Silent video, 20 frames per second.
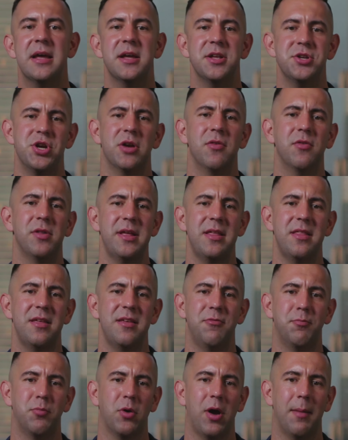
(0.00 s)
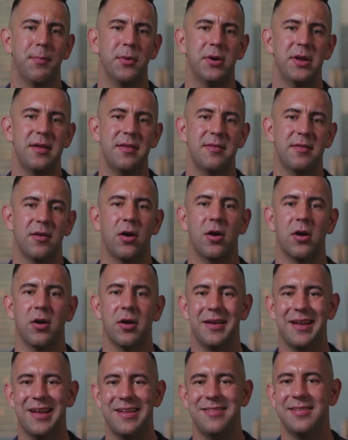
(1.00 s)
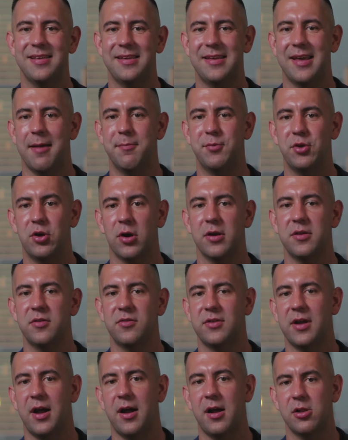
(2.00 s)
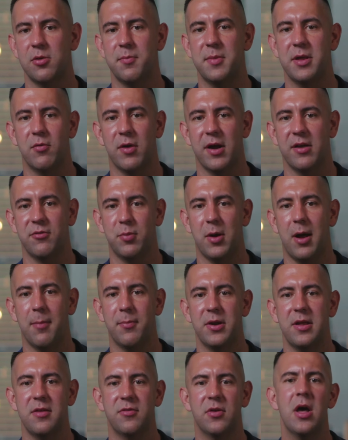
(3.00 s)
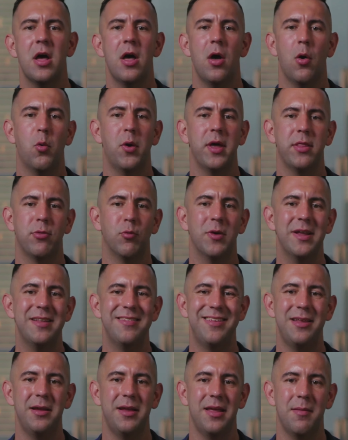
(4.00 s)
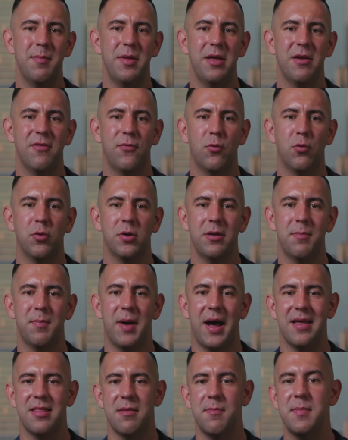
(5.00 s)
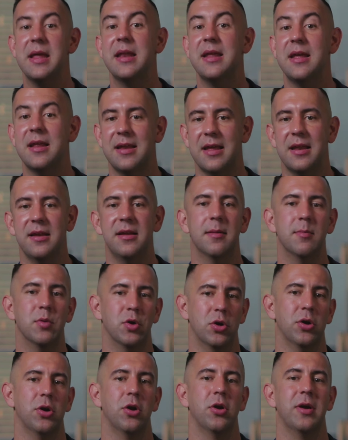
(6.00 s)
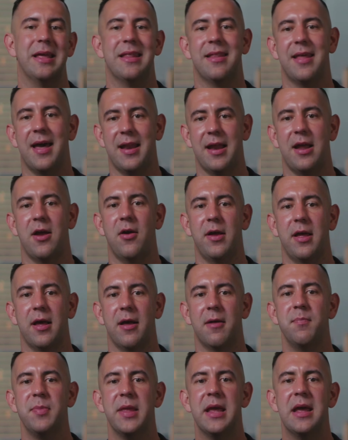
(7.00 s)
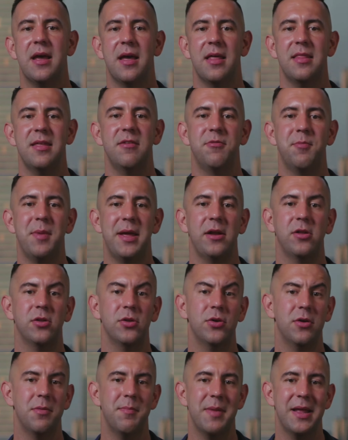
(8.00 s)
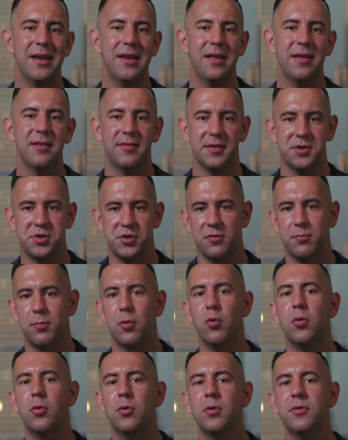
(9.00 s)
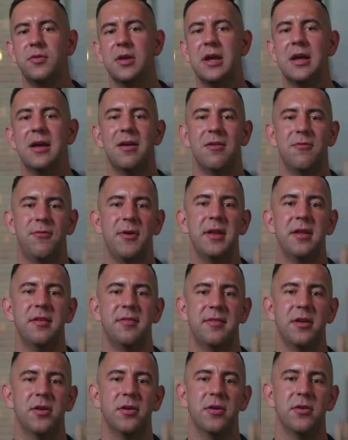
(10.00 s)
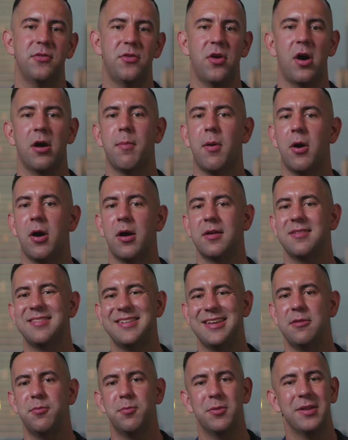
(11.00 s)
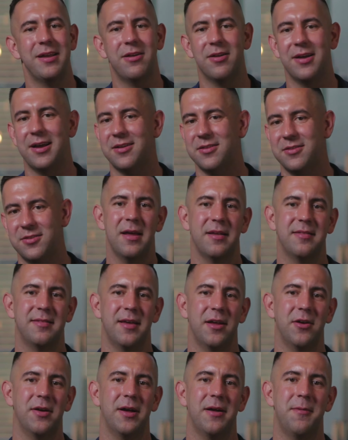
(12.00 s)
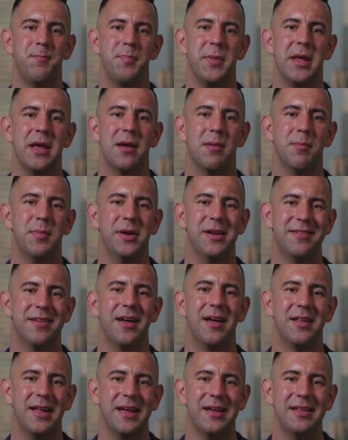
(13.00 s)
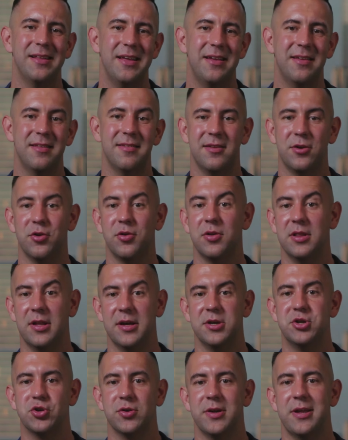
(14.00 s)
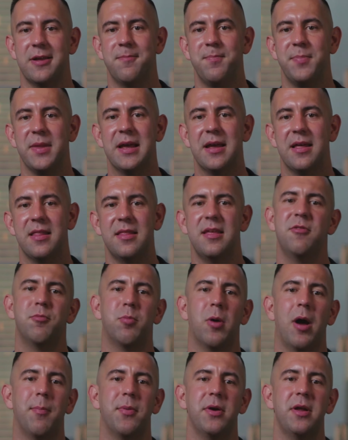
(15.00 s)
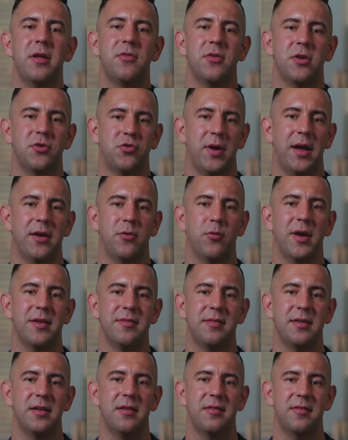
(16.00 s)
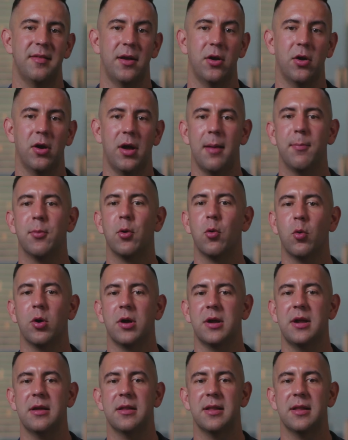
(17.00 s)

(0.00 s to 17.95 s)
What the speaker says: Generally, these properties are nicely kept garden-style or mid-rise properties with rents that can be afforded by the median income earner in that area. These may include amenities such as pools, fitness centers, dog parks, kids' playgrounds, etc., but it's not likely considered luxury. These properties attract residents that are upper working